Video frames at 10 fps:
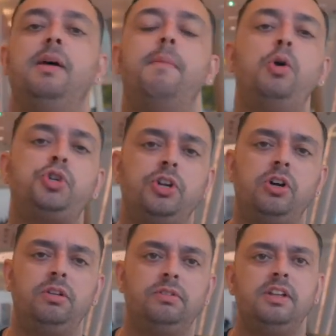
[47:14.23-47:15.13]

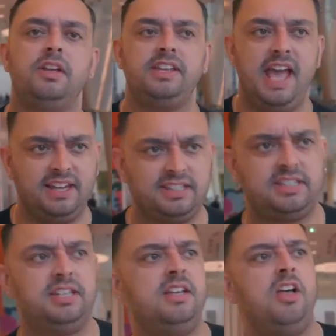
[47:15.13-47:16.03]
Emotional?
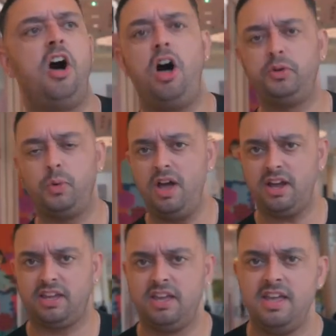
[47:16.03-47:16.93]
Yes. Hard
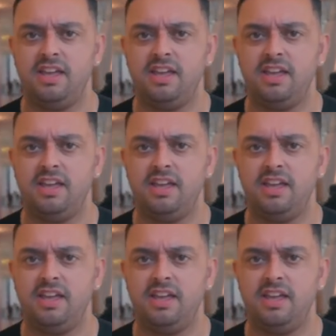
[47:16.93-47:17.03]
work?